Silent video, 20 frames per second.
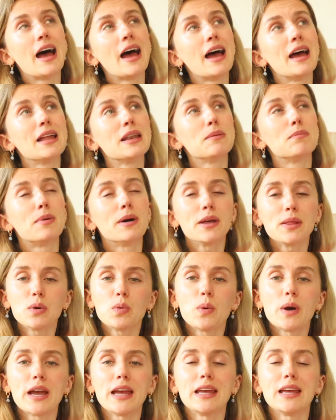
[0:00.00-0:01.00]
And by the
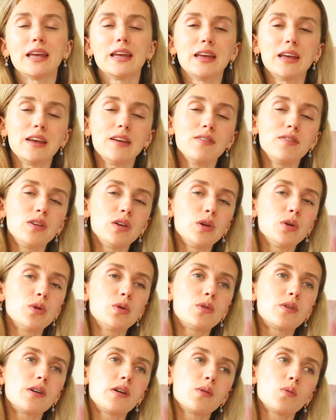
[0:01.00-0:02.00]
way, if
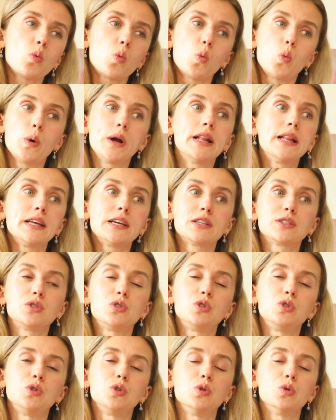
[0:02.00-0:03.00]
you're willing
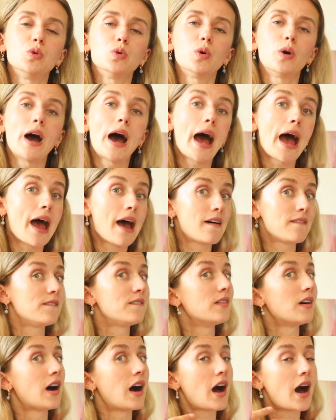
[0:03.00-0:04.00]
to have
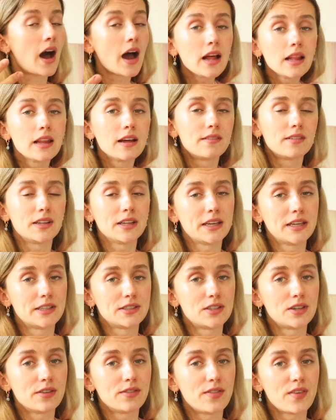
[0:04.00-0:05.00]
high-level
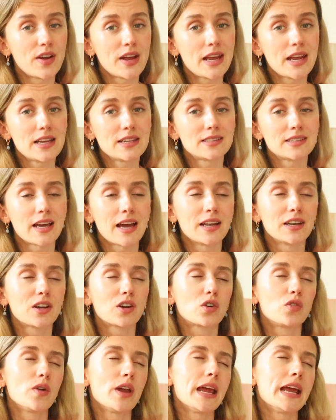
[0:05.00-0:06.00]
interface
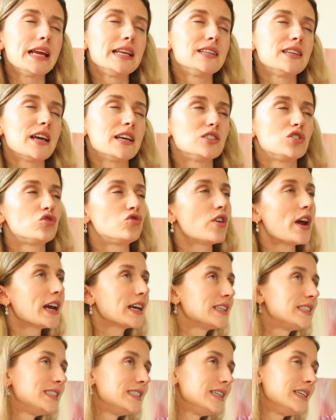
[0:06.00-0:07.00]
and create
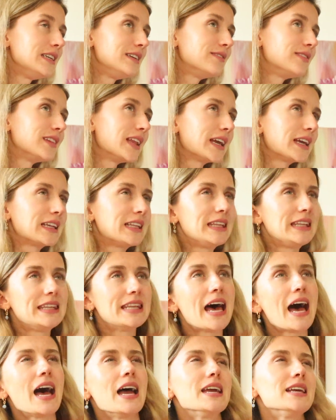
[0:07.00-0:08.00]
attractive, like
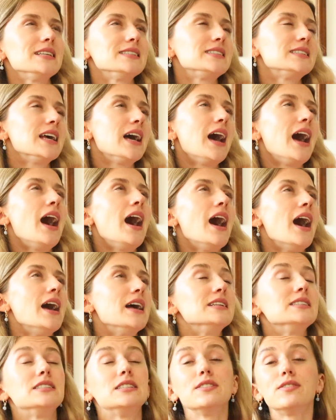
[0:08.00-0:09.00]
nice
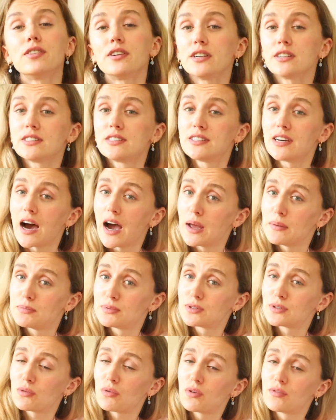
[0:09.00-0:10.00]
and different
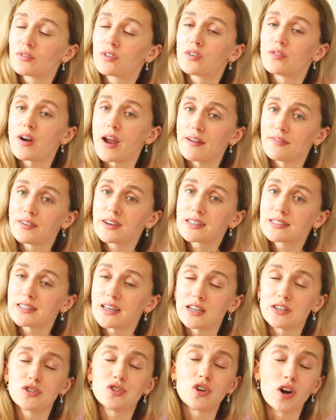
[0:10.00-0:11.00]
types of graphics
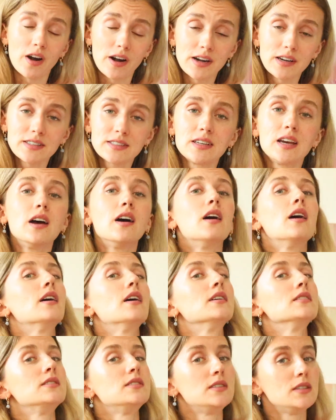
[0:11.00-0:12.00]
and charts,
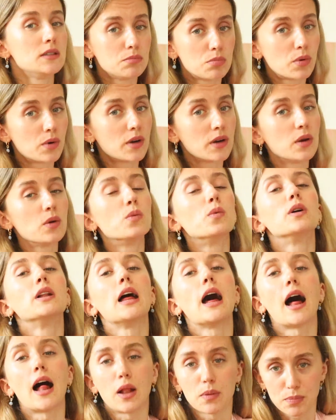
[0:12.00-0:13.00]
Seaborn will
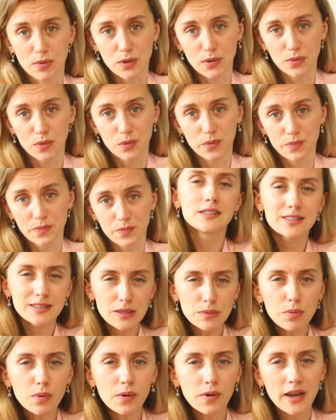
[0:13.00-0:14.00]
help you.
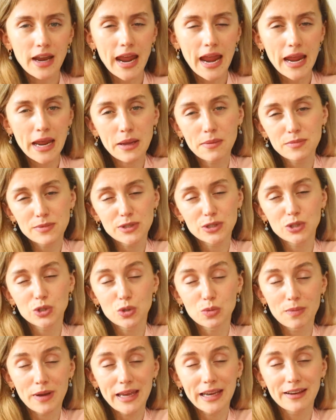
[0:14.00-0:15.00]
Seaborn aims
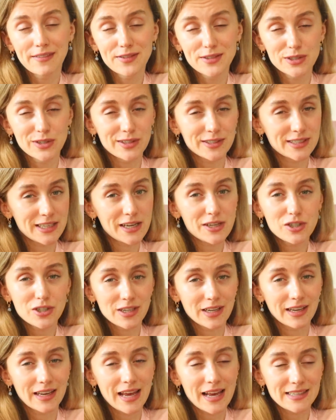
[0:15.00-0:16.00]
to make
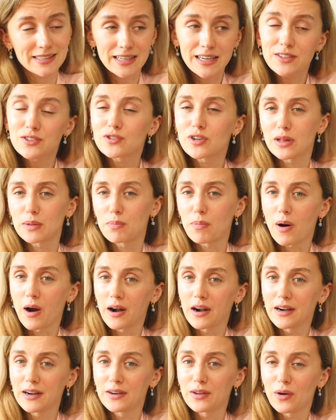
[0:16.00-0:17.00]
visualization a central
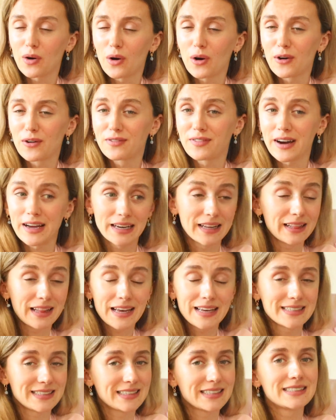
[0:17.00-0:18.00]
part of
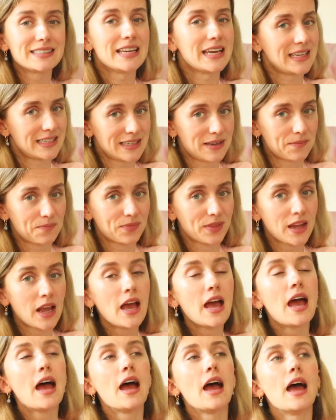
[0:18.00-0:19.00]
analyzing data.
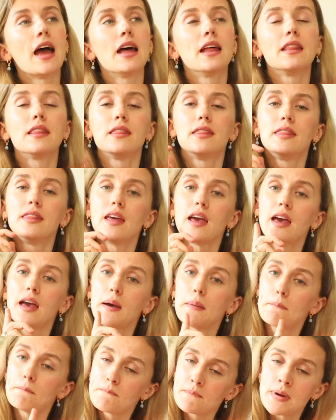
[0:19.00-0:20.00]
And
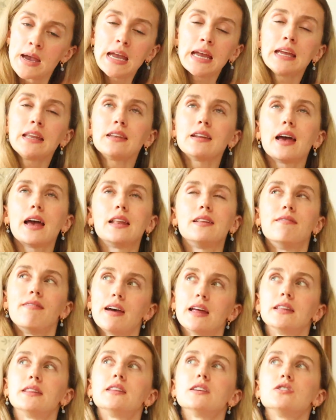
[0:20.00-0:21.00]
the main
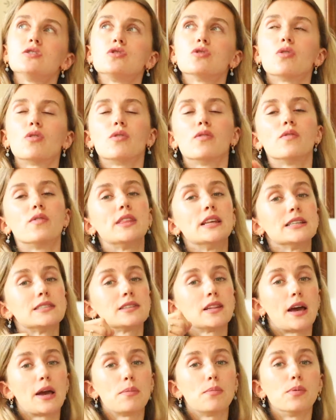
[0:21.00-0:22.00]
advantage of
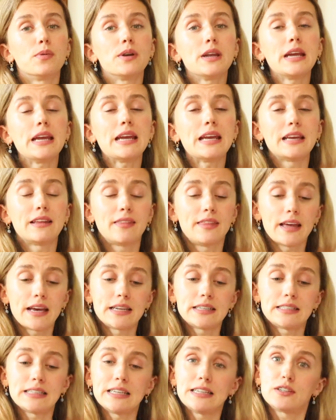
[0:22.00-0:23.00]
this library is
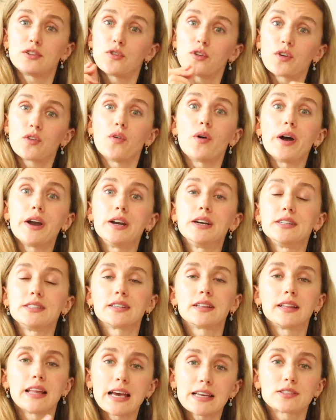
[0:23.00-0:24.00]
that it
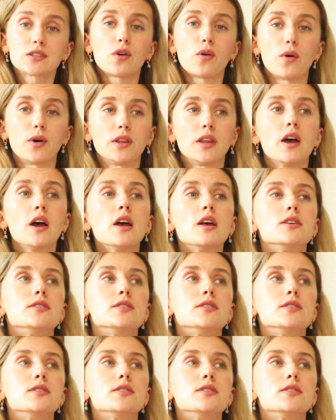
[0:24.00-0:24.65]
requires less code.